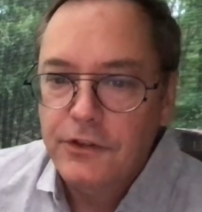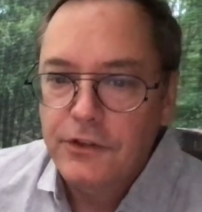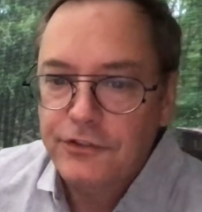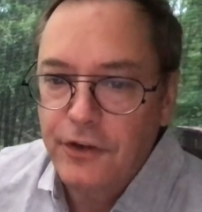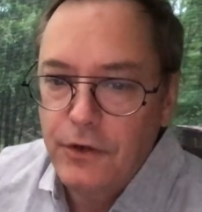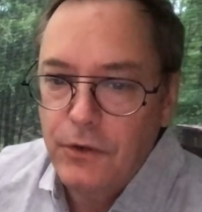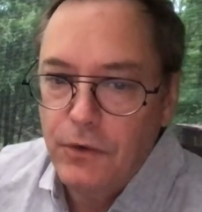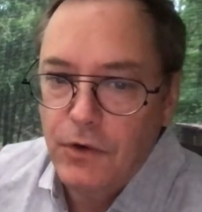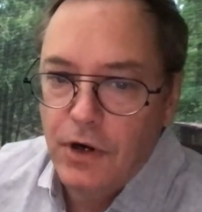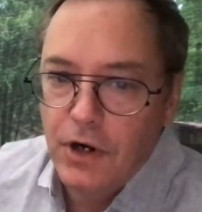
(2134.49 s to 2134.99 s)

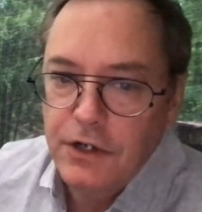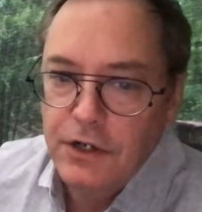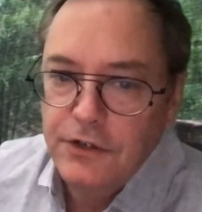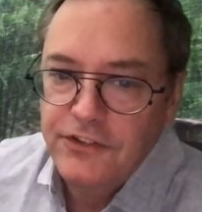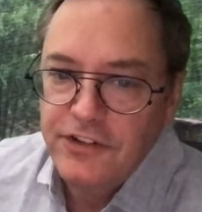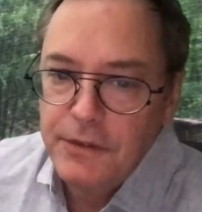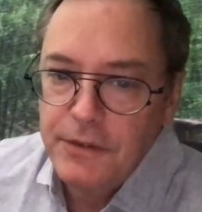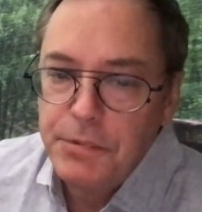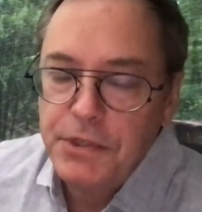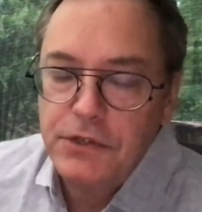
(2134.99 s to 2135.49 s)
So our
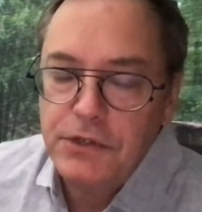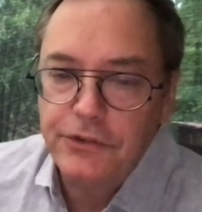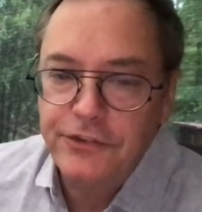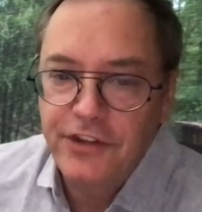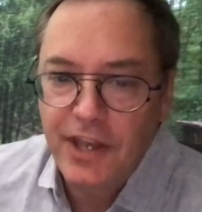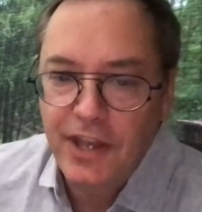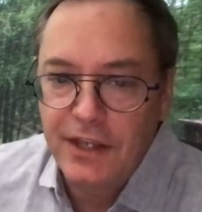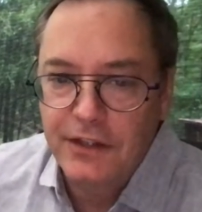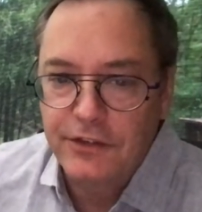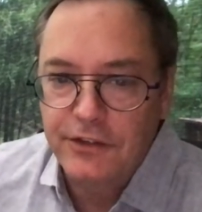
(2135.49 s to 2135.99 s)
typical
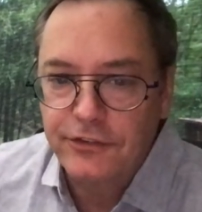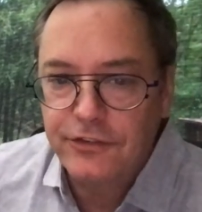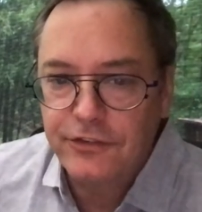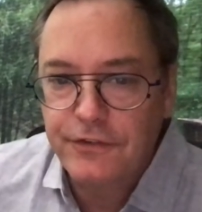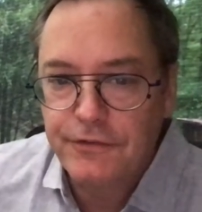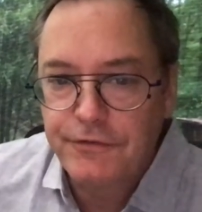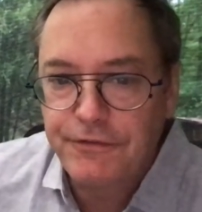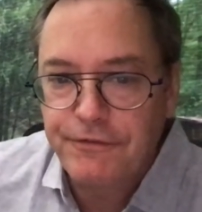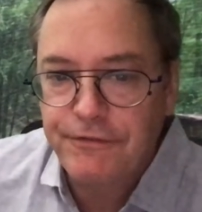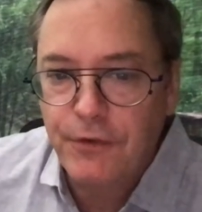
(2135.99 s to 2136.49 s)

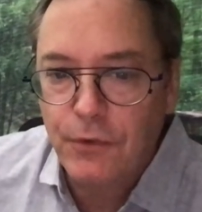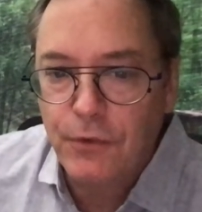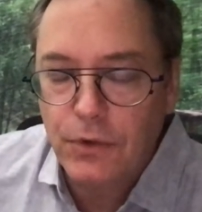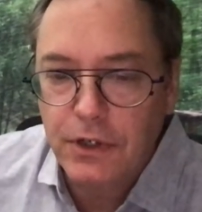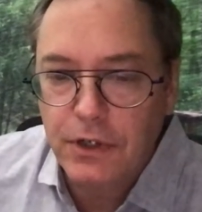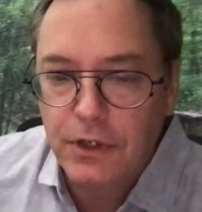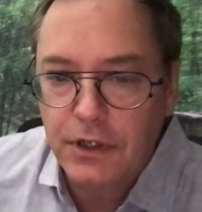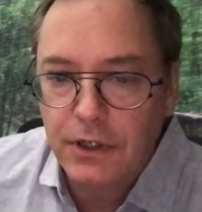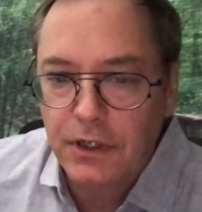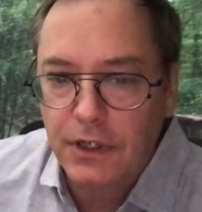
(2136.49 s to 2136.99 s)
test
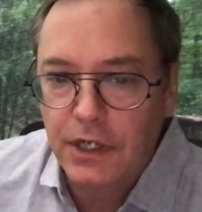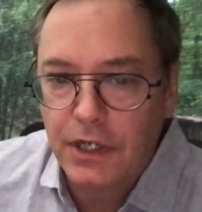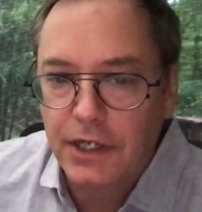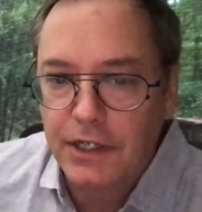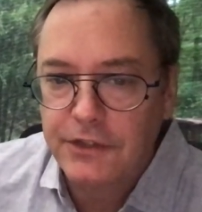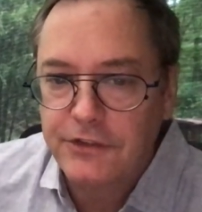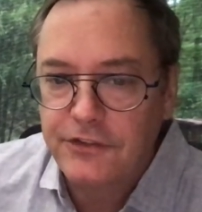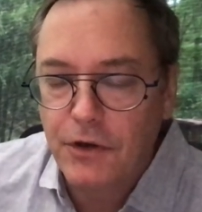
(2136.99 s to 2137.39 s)
for uh,